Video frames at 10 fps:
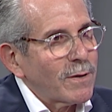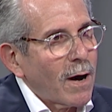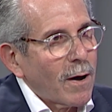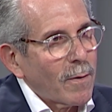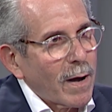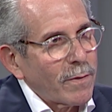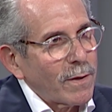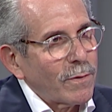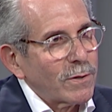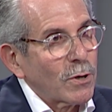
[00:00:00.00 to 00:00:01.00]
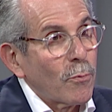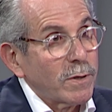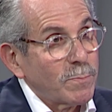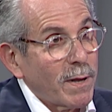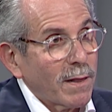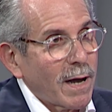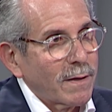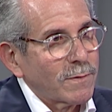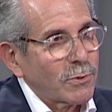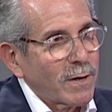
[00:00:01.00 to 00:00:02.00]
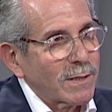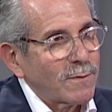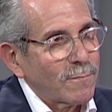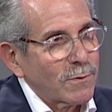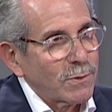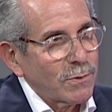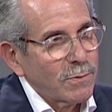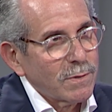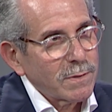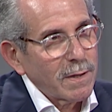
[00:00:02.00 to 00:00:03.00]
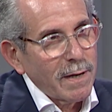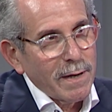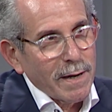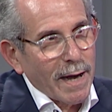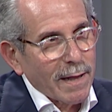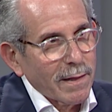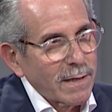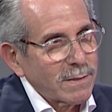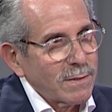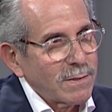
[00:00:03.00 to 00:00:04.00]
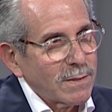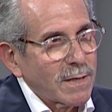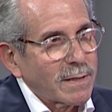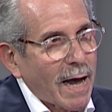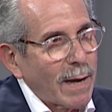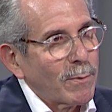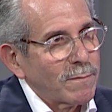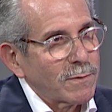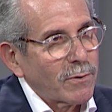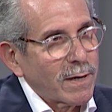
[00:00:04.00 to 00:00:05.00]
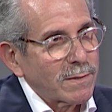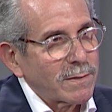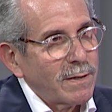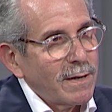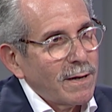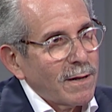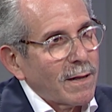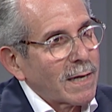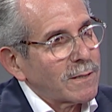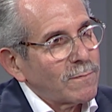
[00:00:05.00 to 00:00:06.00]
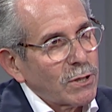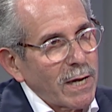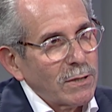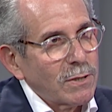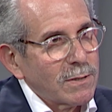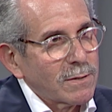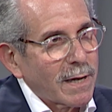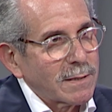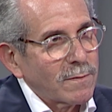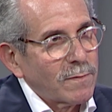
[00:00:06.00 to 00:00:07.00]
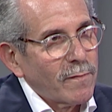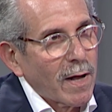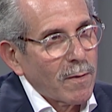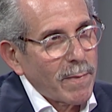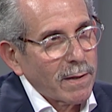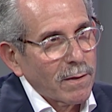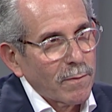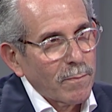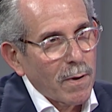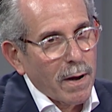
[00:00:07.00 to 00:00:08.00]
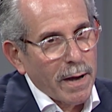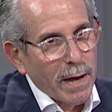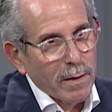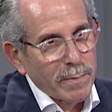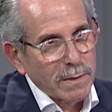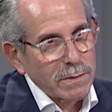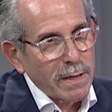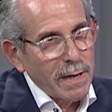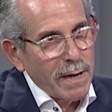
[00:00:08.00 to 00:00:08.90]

Uh, I think there's always been a lot of stress for students Adolescence is a time of stress, lots of changes, lots of developmental uh, elements.